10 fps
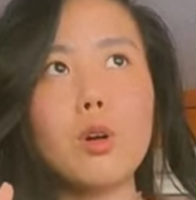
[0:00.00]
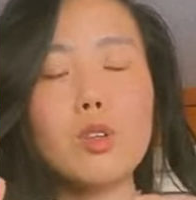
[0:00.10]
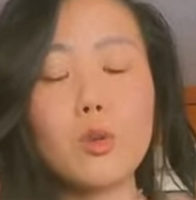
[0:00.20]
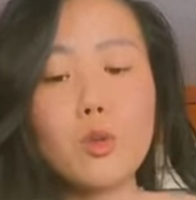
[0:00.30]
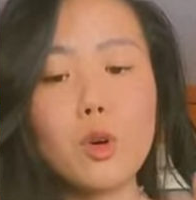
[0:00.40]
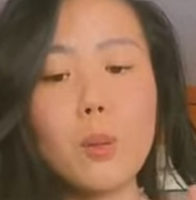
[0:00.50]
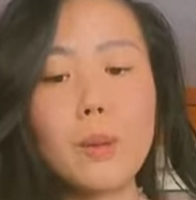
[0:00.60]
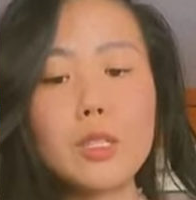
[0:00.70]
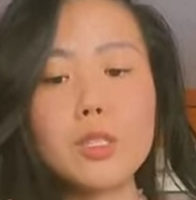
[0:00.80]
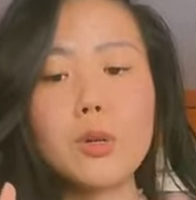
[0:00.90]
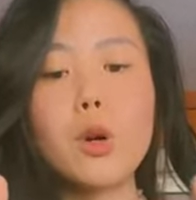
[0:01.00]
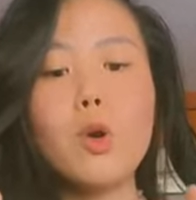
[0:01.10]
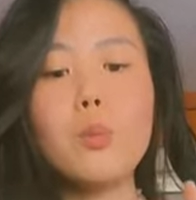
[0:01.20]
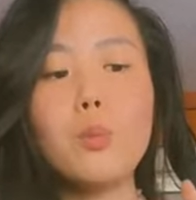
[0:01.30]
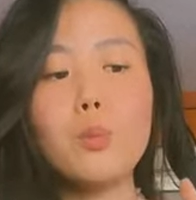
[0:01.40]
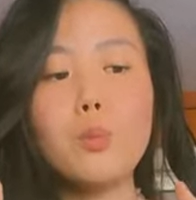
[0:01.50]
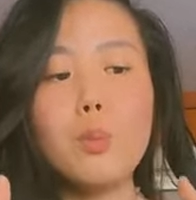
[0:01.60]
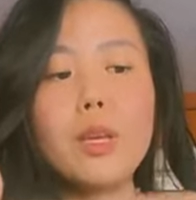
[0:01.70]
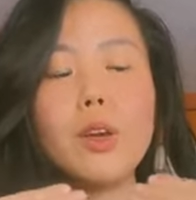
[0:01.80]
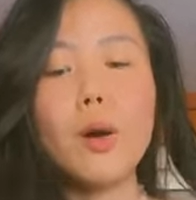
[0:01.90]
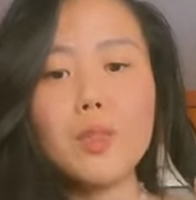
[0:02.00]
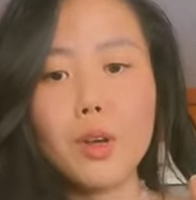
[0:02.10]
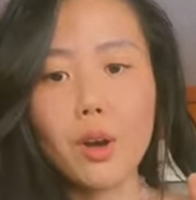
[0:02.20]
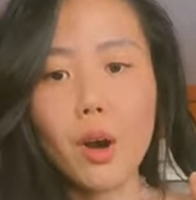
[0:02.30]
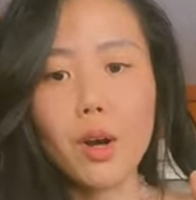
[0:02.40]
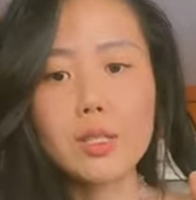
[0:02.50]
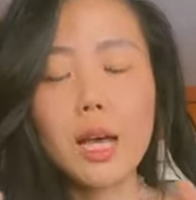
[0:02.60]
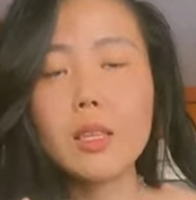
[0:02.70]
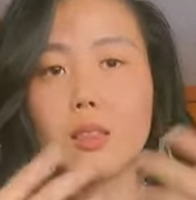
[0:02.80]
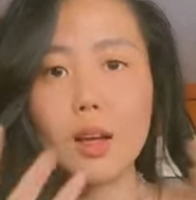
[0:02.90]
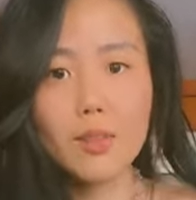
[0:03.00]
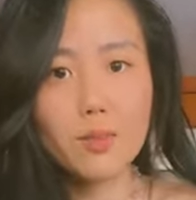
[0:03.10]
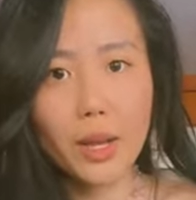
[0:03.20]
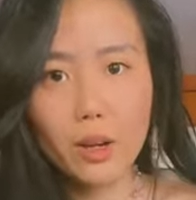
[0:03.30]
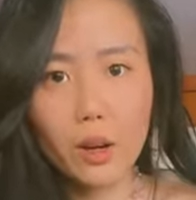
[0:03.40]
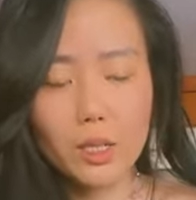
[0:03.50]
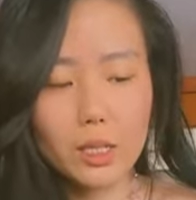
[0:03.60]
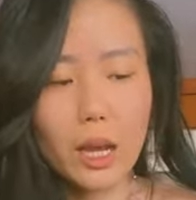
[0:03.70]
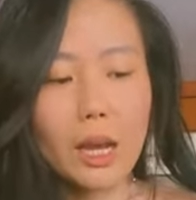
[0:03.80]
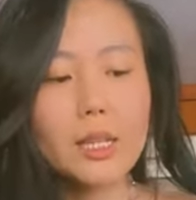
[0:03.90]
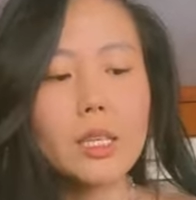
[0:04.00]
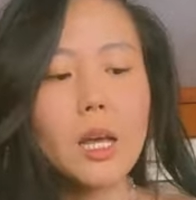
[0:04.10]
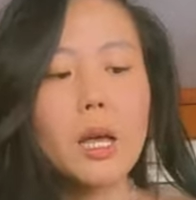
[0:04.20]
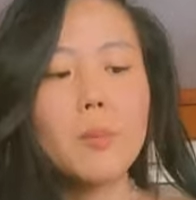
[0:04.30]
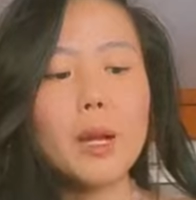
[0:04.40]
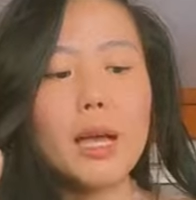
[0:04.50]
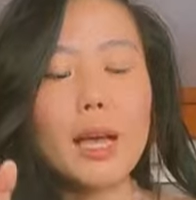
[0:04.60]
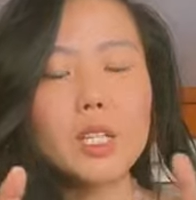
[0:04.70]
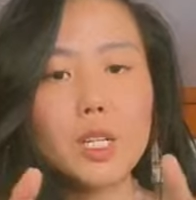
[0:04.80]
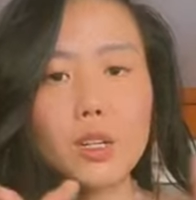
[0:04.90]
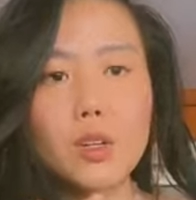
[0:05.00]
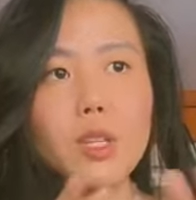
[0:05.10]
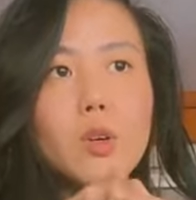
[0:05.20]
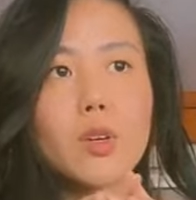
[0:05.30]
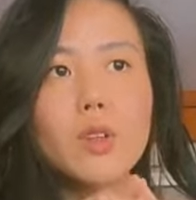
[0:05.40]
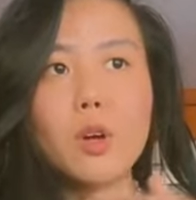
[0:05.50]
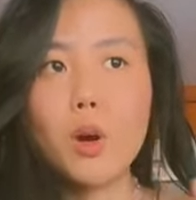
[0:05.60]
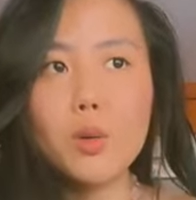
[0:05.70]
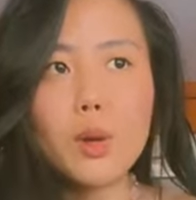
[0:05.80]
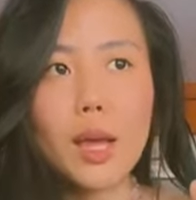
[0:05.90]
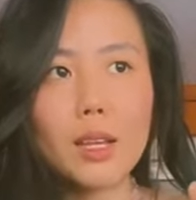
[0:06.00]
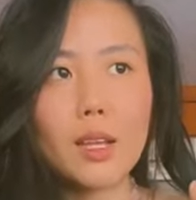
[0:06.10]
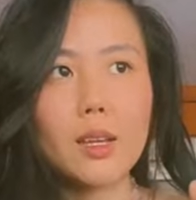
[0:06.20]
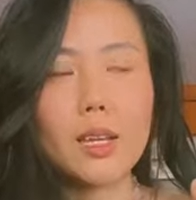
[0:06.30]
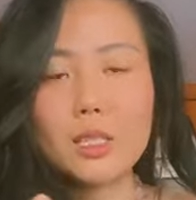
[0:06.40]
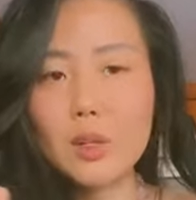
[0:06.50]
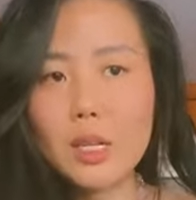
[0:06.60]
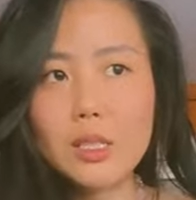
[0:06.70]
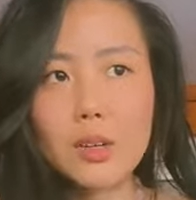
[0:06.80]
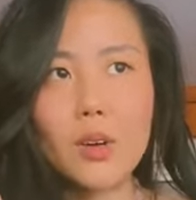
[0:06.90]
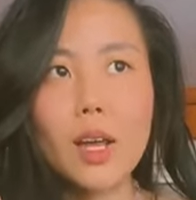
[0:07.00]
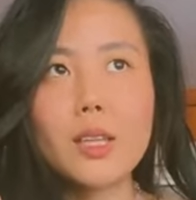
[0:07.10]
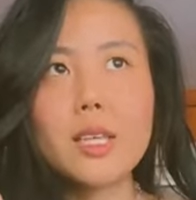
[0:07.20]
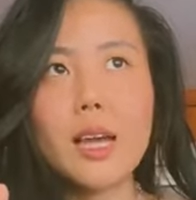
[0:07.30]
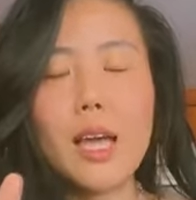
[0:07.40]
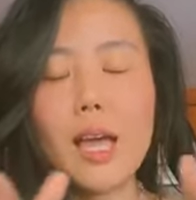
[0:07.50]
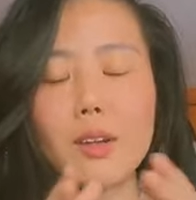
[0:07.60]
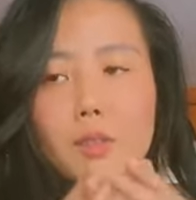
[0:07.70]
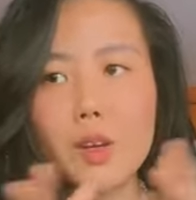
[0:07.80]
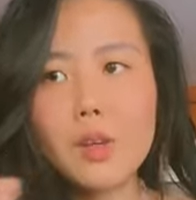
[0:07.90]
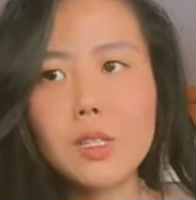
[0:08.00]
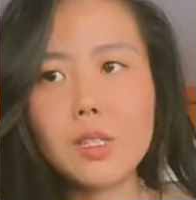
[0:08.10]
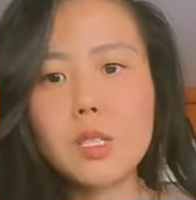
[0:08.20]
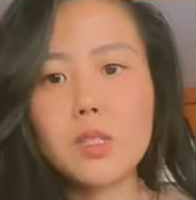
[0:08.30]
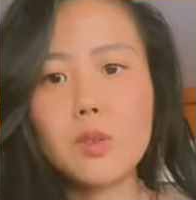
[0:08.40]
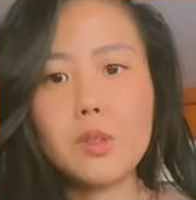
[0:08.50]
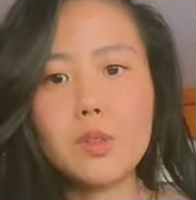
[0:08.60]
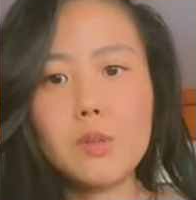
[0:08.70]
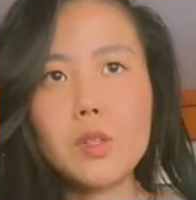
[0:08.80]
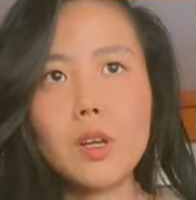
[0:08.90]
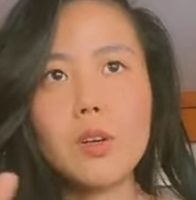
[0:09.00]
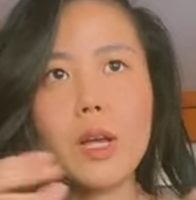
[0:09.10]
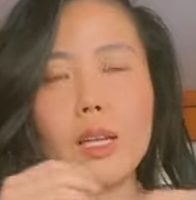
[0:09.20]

you, you are meant to go beyond the cards. I love my cards, guys, but I actually currently don't even own any. That's crazy, right? It's like I had a very successful YouTube channel.